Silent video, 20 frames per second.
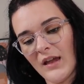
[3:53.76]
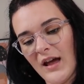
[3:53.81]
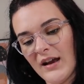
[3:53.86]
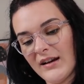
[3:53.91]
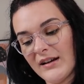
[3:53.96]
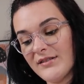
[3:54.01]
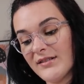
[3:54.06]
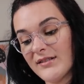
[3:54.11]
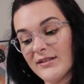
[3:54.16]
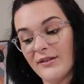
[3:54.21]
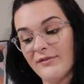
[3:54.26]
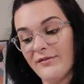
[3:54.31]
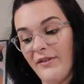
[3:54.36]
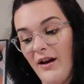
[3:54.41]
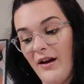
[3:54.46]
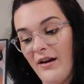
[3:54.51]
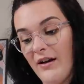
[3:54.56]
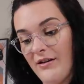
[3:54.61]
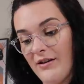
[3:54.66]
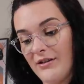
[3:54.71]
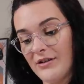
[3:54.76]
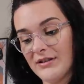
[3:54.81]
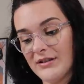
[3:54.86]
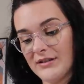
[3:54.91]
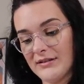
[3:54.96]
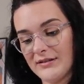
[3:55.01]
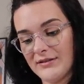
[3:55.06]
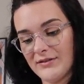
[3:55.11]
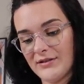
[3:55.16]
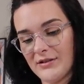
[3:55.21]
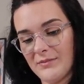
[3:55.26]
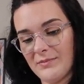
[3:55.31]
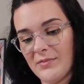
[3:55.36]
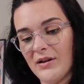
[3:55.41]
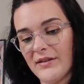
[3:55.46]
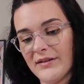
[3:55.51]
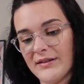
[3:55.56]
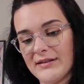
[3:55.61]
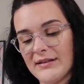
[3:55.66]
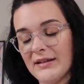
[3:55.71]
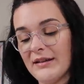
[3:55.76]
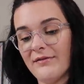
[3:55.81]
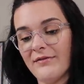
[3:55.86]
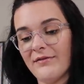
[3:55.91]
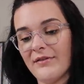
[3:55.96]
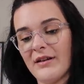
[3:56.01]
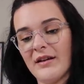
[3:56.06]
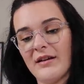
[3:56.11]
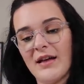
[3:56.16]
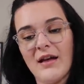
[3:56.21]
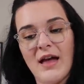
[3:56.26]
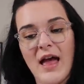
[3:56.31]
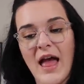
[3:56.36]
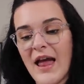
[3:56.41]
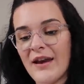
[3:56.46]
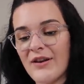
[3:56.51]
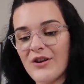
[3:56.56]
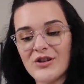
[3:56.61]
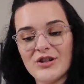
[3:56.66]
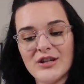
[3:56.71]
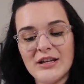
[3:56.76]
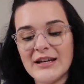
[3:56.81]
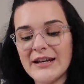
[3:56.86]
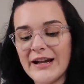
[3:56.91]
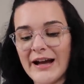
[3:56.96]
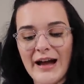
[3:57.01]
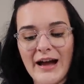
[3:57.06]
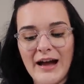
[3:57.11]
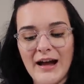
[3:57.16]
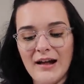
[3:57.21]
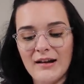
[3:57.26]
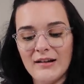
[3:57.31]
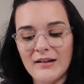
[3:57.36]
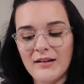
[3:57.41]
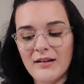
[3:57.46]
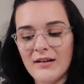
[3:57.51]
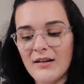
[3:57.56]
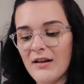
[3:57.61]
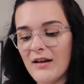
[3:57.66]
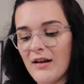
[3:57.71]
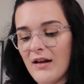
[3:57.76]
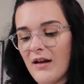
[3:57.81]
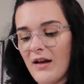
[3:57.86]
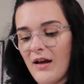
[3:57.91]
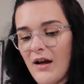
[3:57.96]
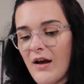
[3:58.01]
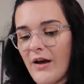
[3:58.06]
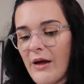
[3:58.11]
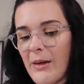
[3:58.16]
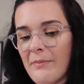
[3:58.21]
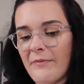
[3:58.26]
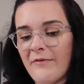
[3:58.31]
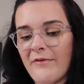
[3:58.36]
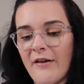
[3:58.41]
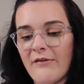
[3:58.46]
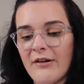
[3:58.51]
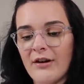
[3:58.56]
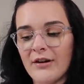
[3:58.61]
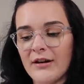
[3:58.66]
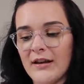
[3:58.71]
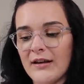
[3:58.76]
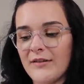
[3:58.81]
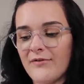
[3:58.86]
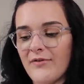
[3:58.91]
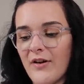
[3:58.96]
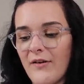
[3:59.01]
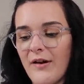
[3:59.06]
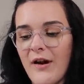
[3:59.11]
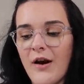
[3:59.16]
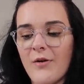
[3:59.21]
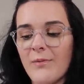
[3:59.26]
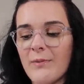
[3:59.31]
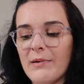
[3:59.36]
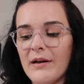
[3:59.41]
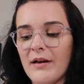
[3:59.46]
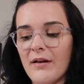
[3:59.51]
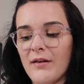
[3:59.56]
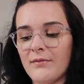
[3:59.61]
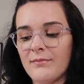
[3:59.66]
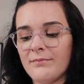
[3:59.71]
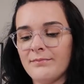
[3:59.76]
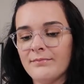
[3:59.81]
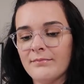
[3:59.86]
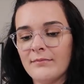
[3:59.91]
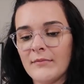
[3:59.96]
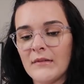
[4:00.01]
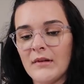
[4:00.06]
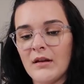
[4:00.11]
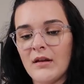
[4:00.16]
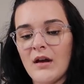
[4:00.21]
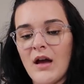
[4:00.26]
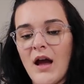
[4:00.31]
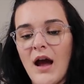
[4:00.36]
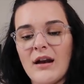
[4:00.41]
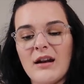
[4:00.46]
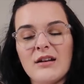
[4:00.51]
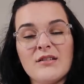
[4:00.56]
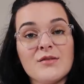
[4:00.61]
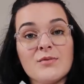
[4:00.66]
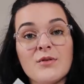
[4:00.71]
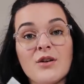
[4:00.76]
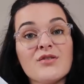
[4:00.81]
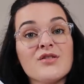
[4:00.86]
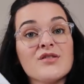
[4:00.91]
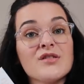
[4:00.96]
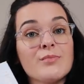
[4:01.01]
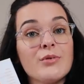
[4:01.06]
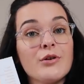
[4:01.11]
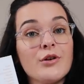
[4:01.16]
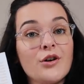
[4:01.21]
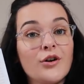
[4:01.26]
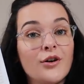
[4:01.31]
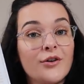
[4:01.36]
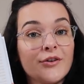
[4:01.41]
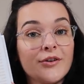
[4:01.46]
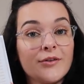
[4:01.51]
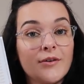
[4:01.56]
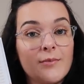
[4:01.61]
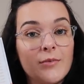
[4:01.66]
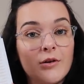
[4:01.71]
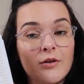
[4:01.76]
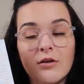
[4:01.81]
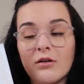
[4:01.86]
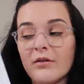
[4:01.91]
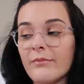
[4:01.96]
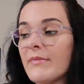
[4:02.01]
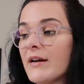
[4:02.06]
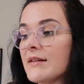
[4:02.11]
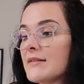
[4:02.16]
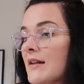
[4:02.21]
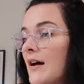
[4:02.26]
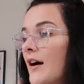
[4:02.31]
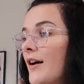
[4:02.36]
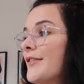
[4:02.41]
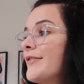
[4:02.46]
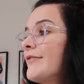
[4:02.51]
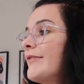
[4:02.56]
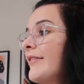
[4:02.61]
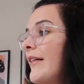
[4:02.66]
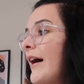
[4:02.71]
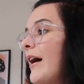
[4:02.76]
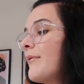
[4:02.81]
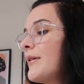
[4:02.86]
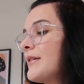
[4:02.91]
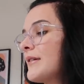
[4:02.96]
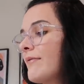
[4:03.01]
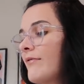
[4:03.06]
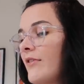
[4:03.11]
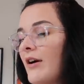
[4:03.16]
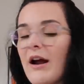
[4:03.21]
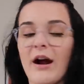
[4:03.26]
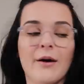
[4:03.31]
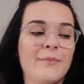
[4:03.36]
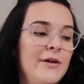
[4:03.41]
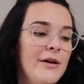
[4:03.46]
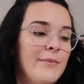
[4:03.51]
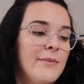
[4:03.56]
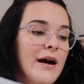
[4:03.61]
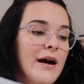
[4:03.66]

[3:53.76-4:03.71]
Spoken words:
And I just love her, and she's such a positive energy gal, very honest, very open. And I just wanted to support, so I bought myself that, which I'm very happy